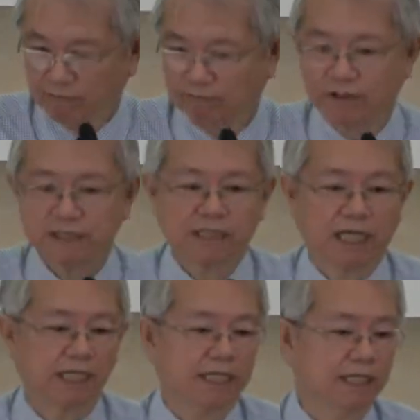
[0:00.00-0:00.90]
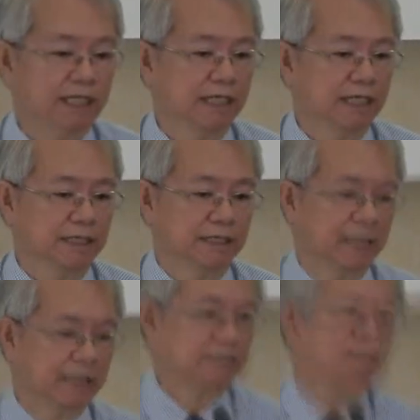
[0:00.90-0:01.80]
Firstly, the
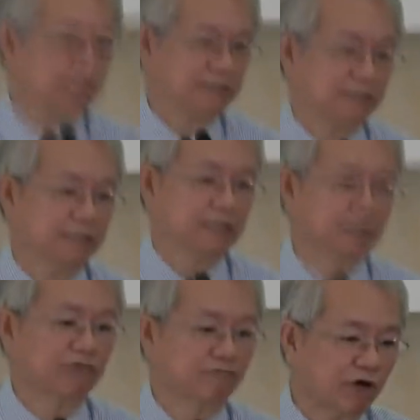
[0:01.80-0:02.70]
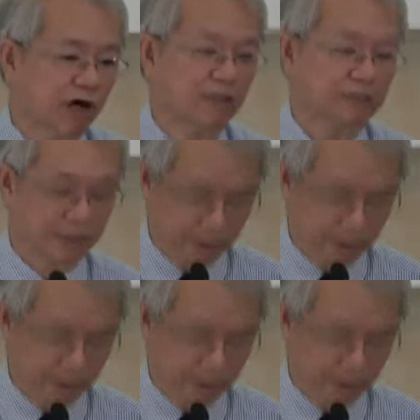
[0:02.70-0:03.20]
existence of God,